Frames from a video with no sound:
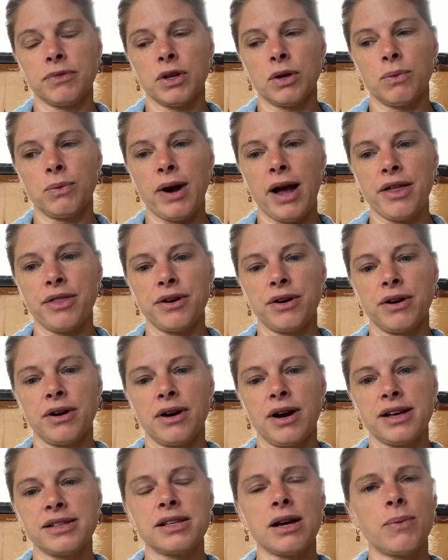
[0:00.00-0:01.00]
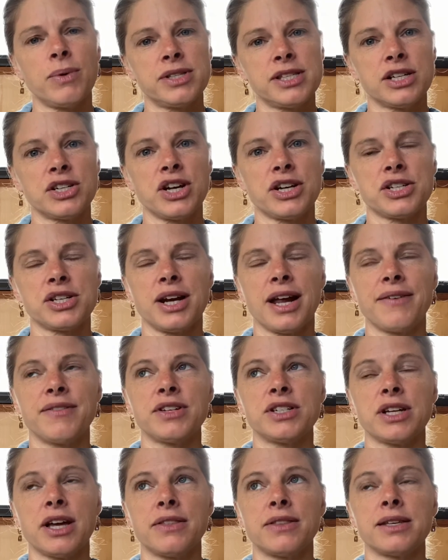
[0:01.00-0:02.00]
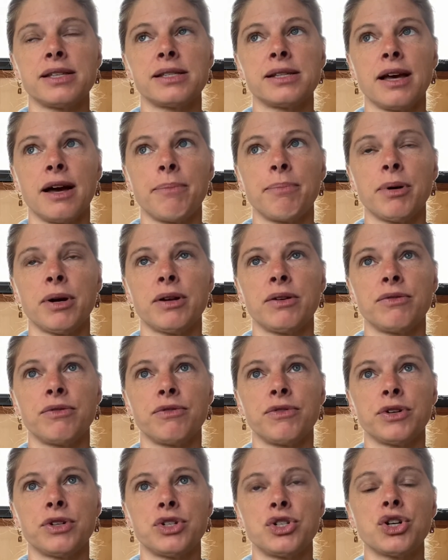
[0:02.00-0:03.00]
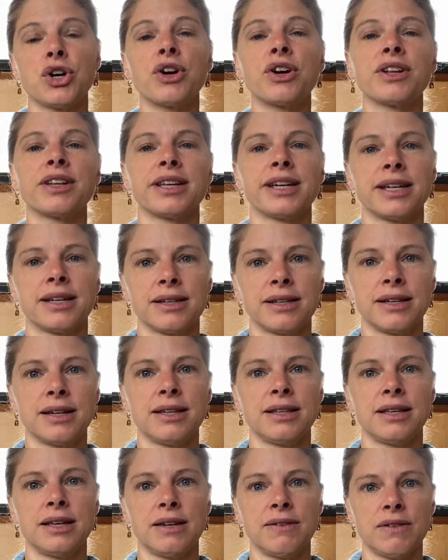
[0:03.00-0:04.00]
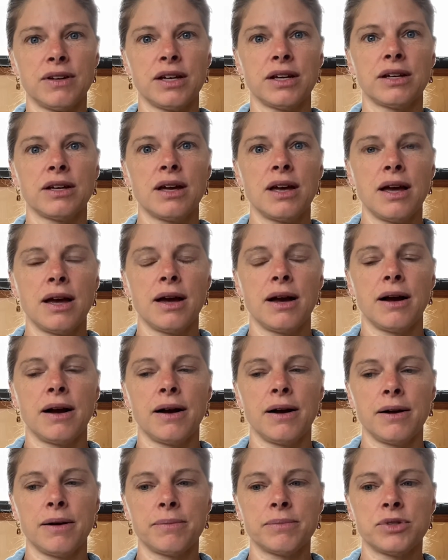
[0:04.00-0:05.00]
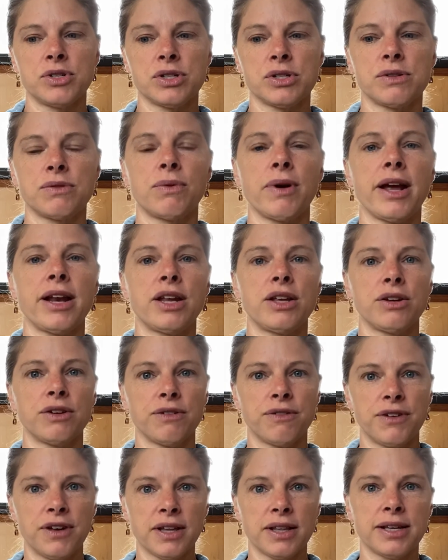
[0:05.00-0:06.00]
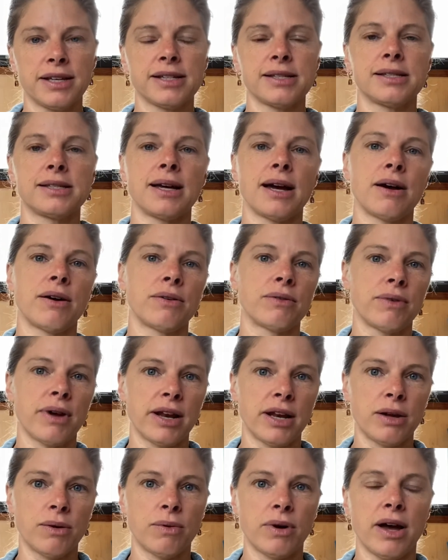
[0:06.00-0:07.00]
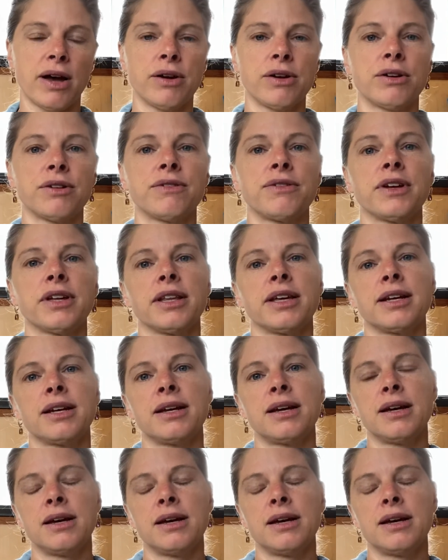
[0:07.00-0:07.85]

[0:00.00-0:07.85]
Rather, I saw one suggestion, I haven't done this yet, but for journaling in the evening, just writing your feelings down, writing how you're feeling.